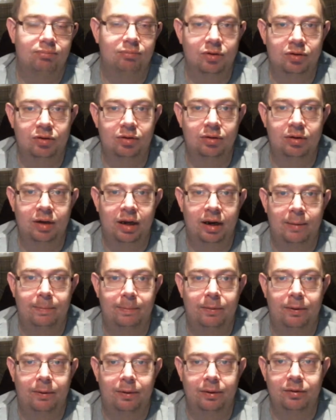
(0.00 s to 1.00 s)
to the
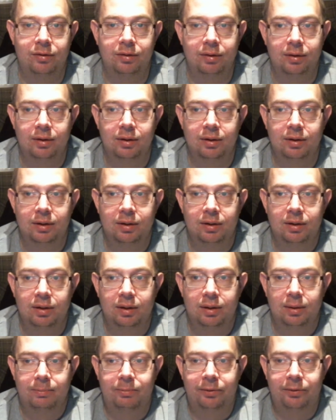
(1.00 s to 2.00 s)
airport.
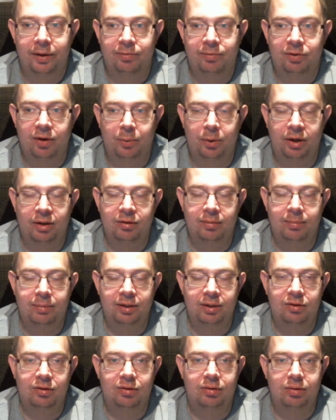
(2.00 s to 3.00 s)
Perhaps I went a
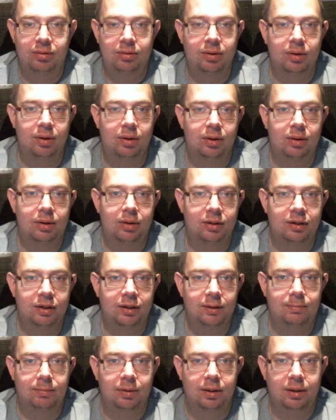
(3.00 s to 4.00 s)
bit too early,
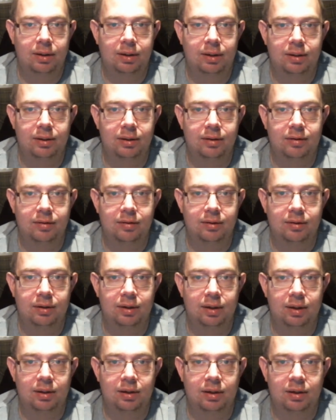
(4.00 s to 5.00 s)
but
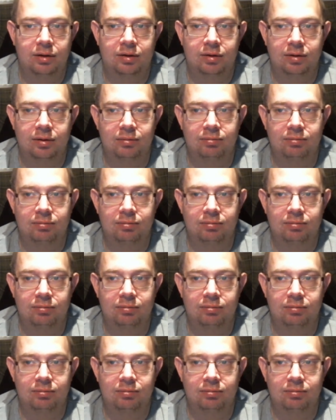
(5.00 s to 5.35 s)
I,